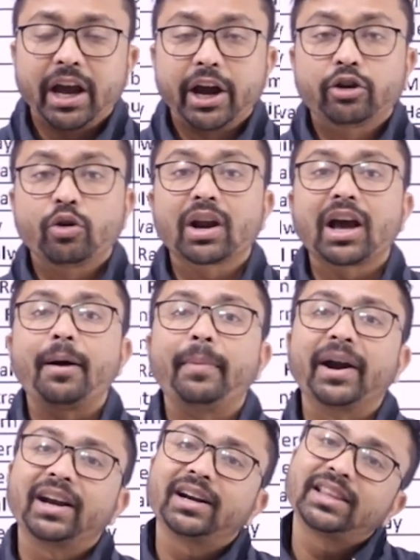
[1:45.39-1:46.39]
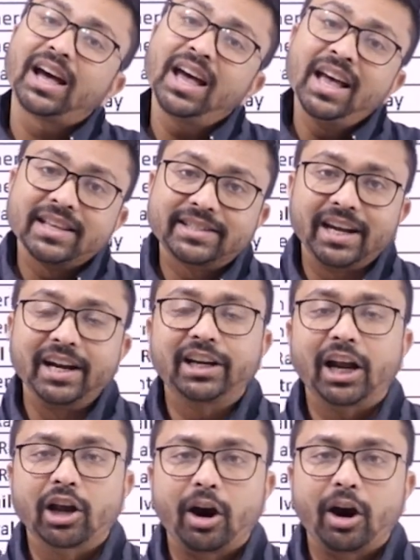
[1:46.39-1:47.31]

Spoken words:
It will come under the central